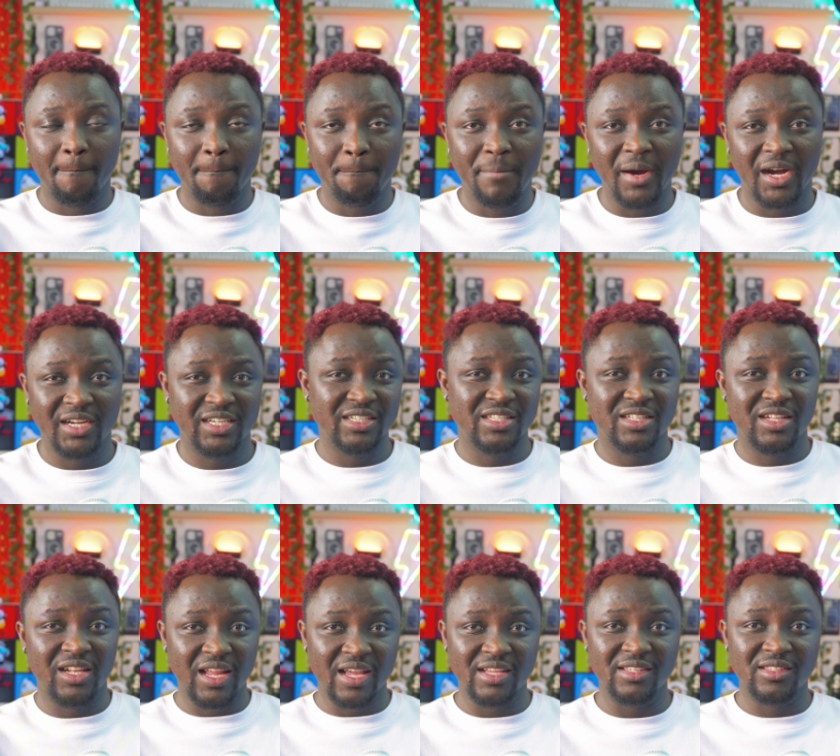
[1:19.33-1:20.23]
budget
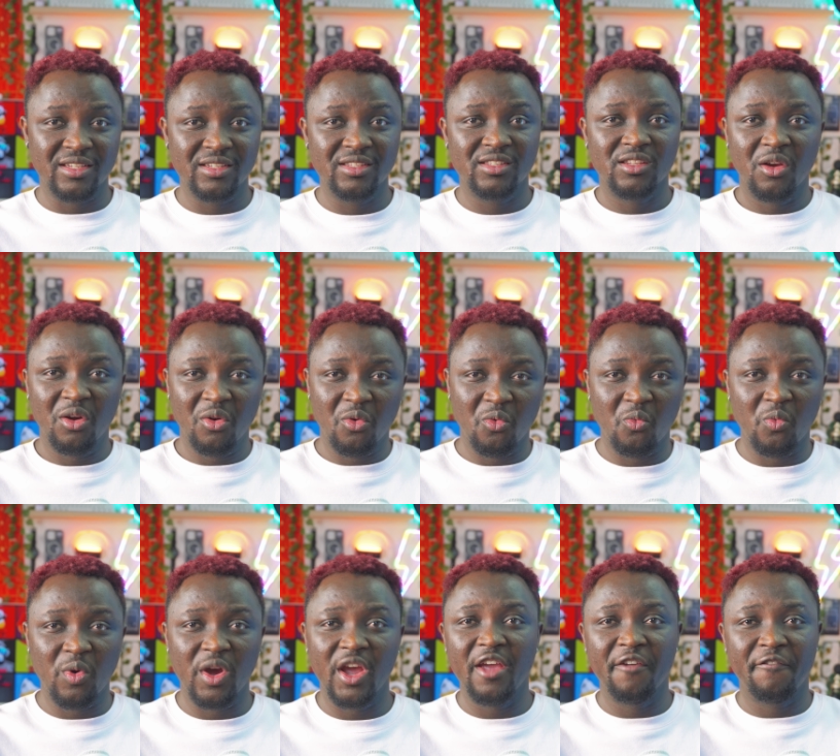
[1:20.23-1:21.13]
lenses
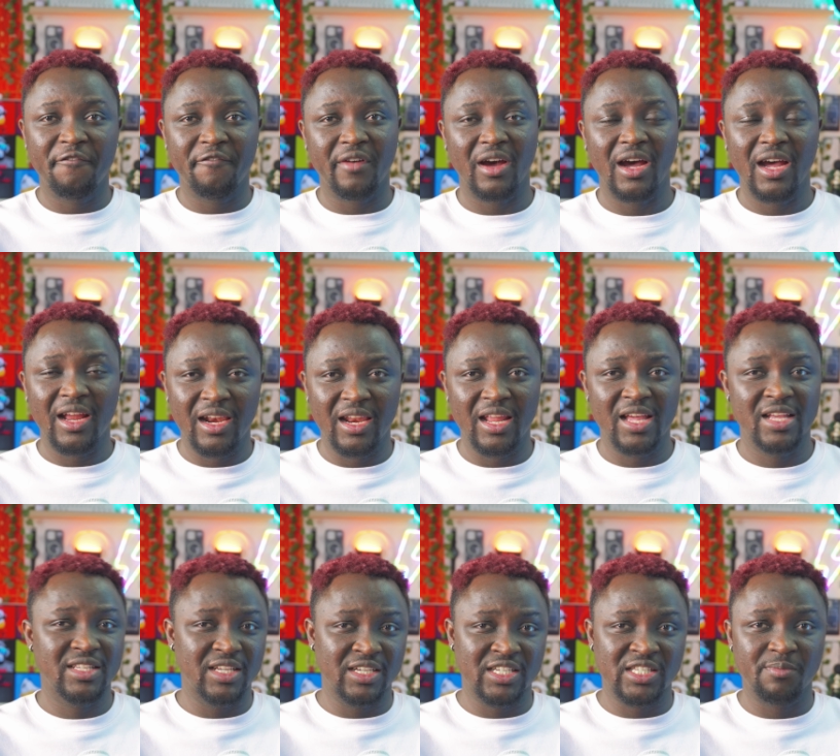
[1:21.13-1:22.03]
way far
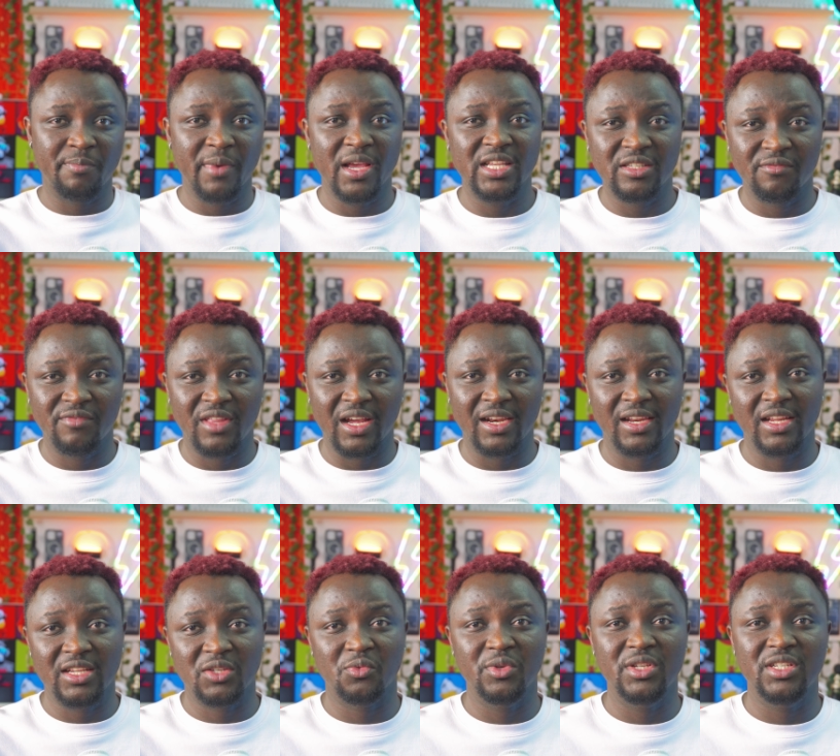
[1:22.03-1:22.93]
less expensive than
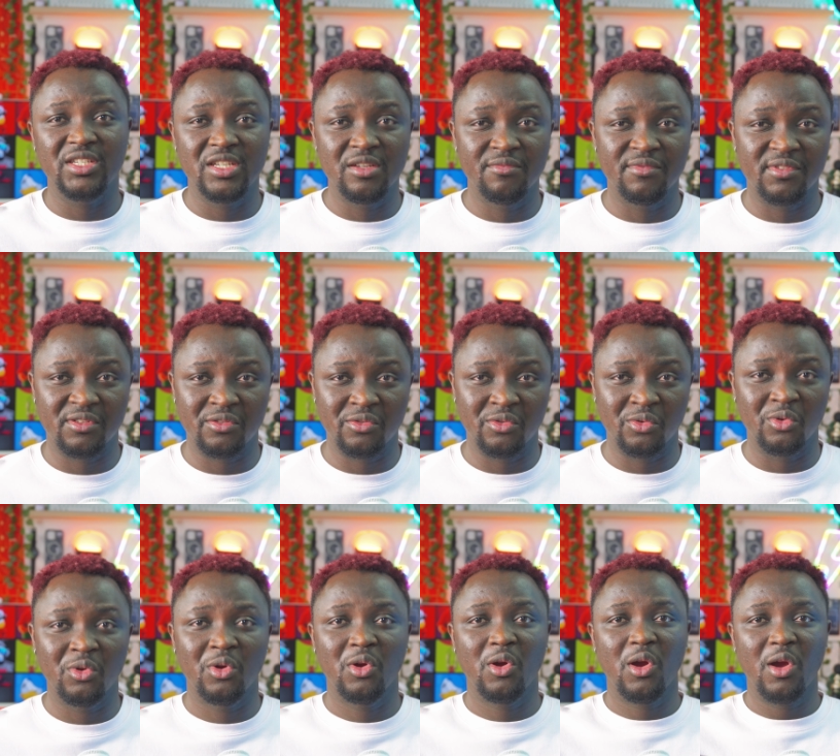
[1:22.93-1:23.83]
this, which gives
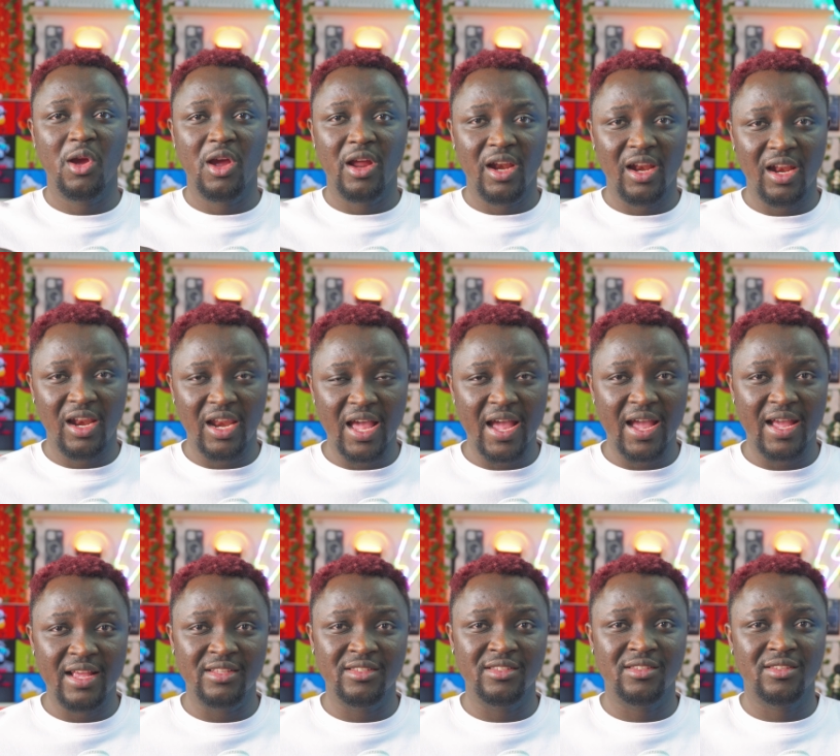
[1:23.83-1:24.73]
you
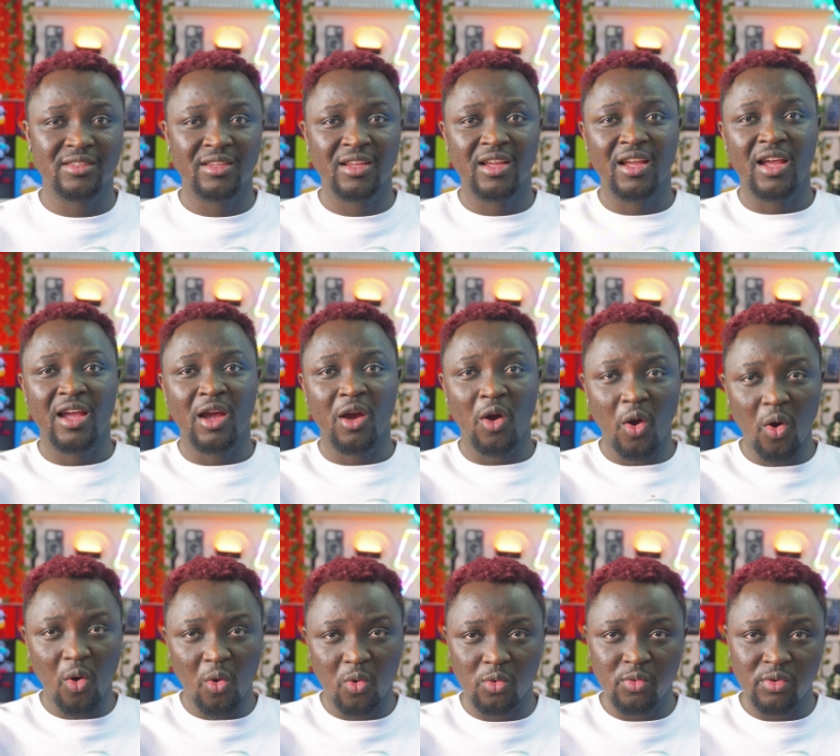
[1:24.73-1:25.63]
lens
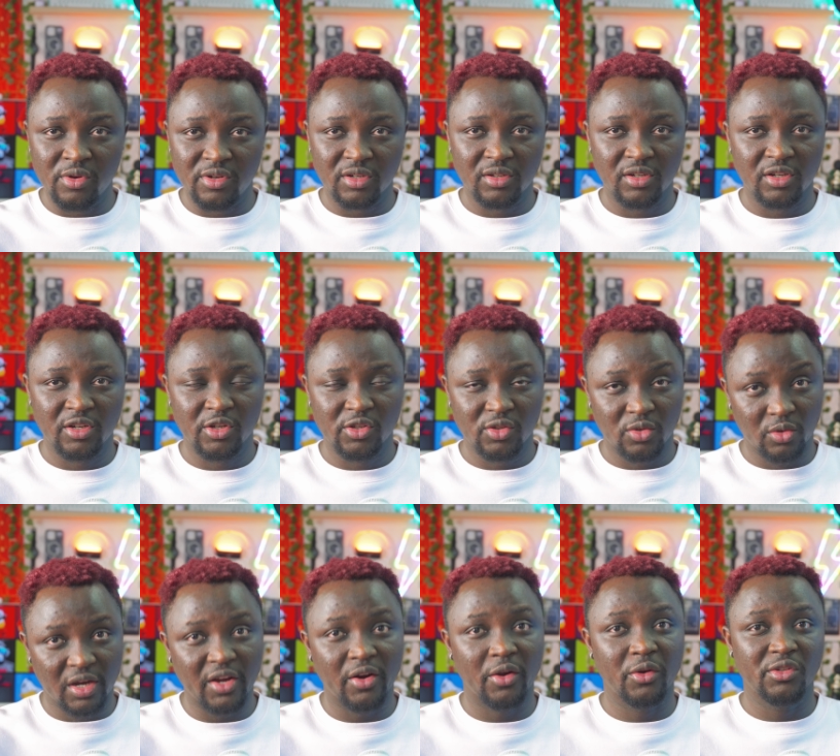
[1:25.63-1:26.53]
hood. So
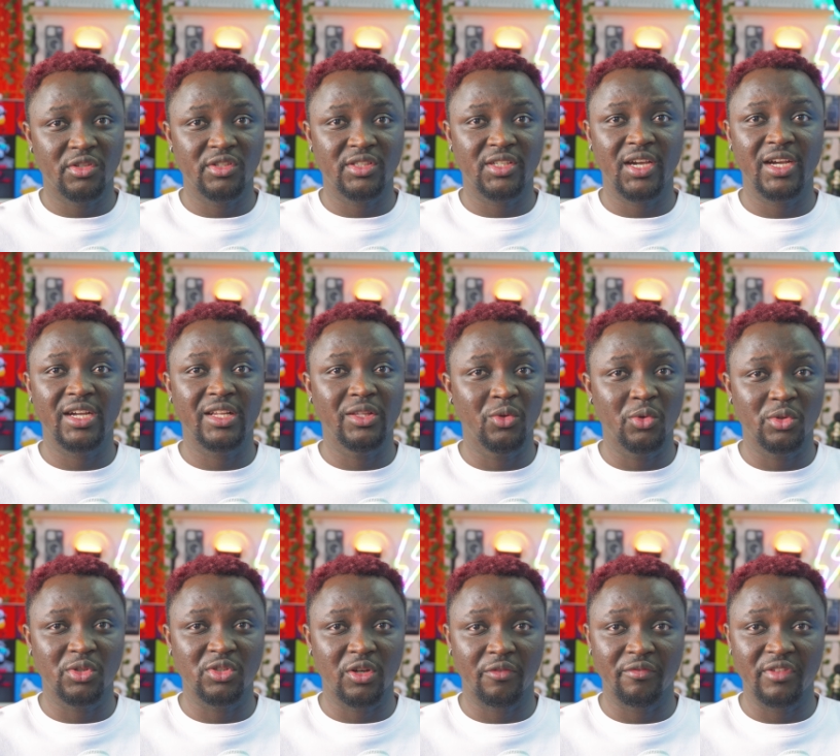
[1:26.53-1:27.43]
Canon should take
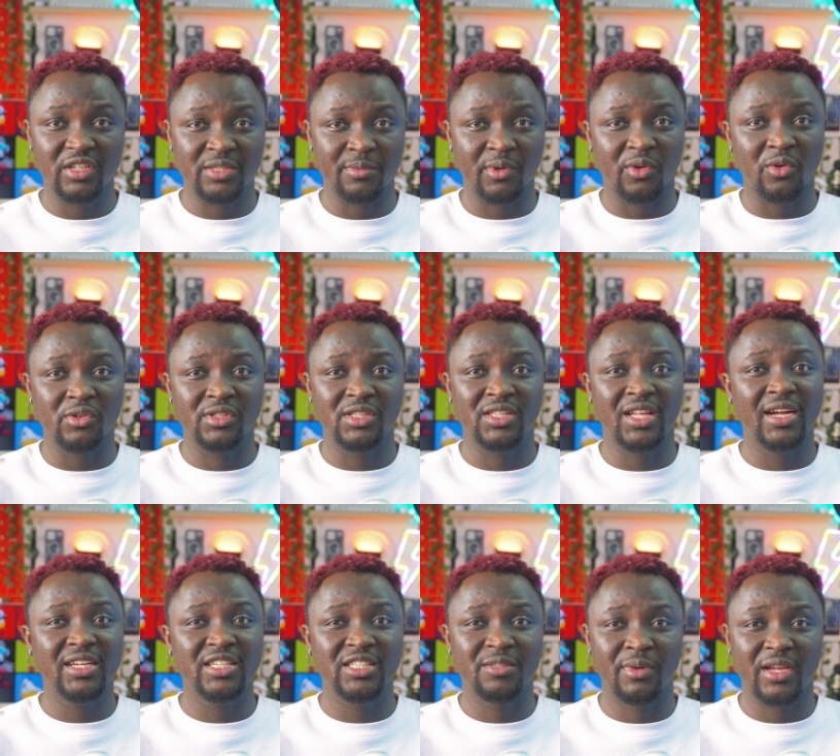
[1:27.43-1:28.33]
notice of this, because
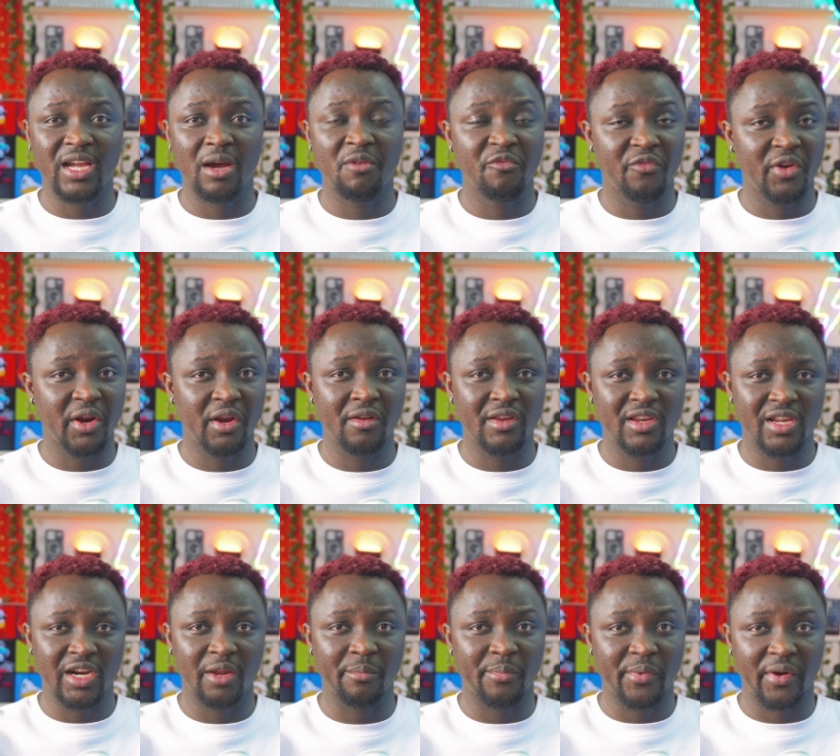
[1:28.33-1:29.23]
that has become very
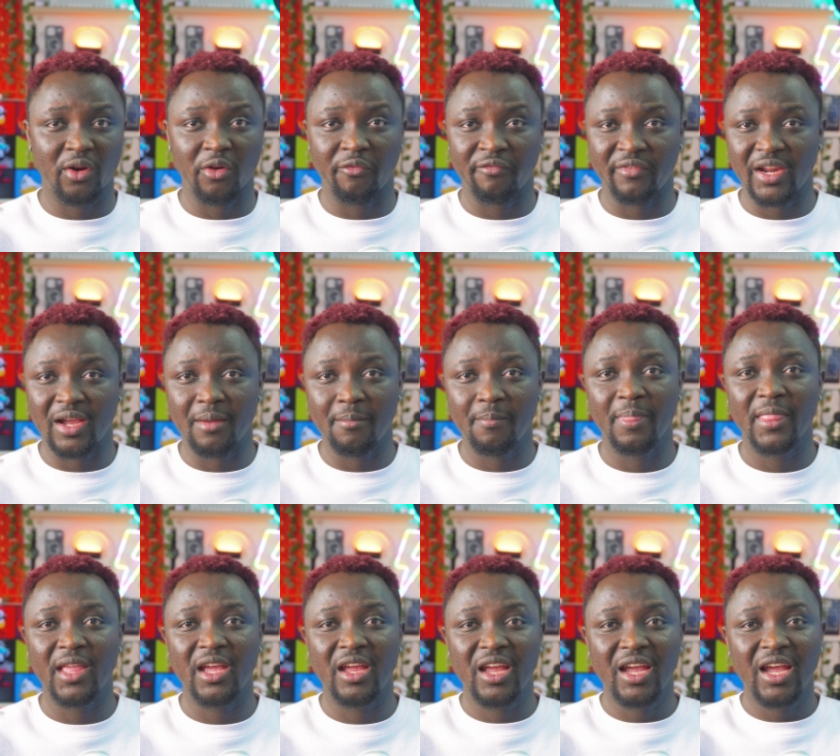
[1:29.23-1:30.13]
deliberate of them
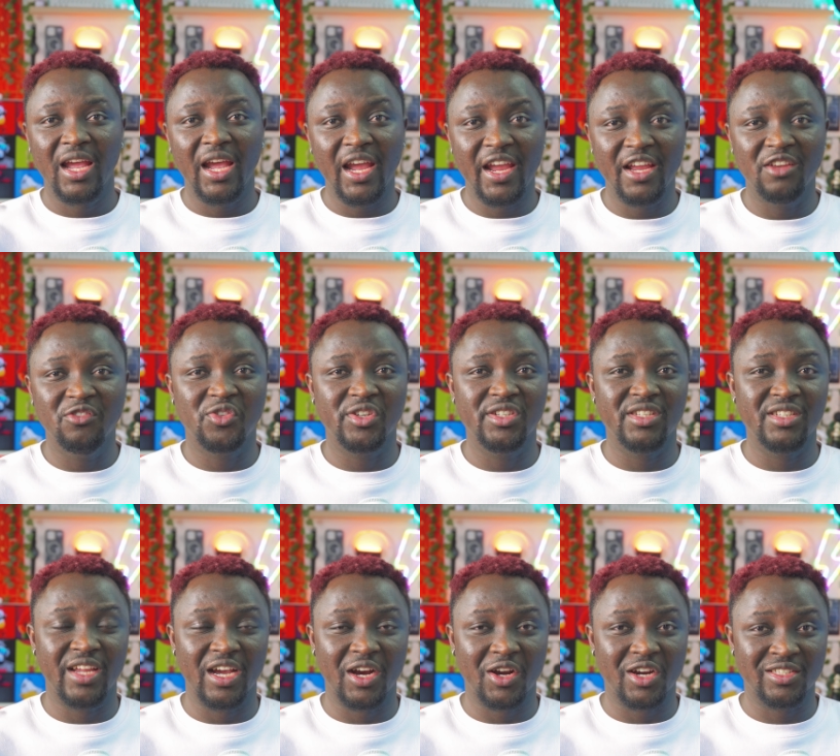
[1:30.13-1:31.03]
in treating
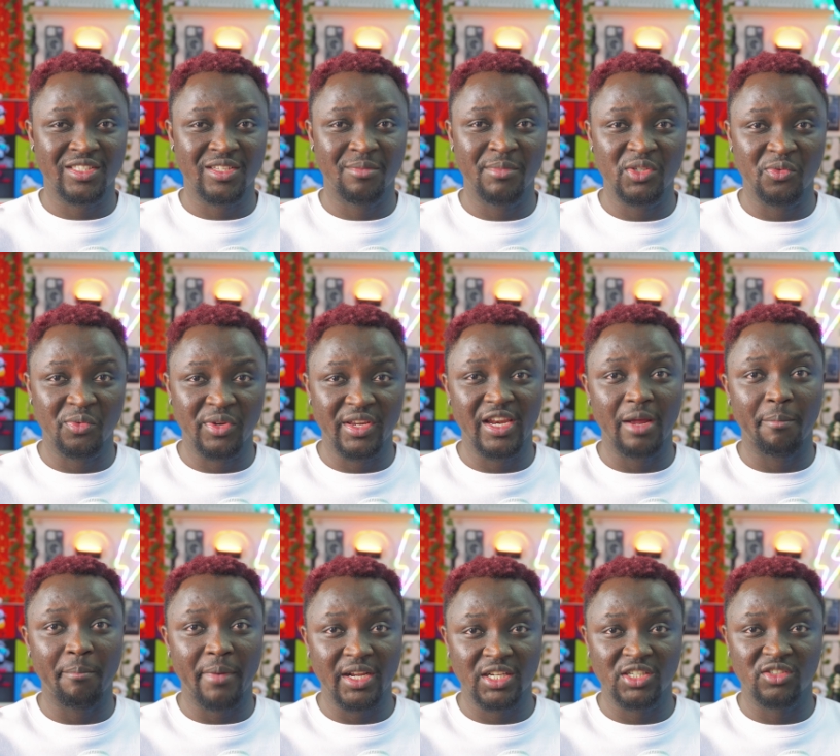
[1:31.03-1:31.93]
their customers within the
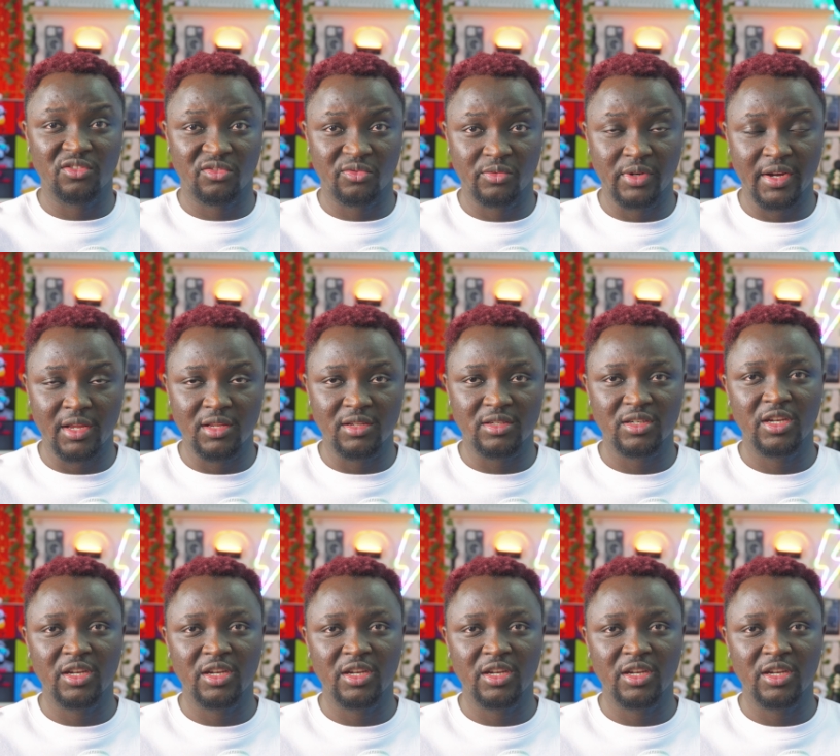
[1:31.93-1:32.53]
budget range.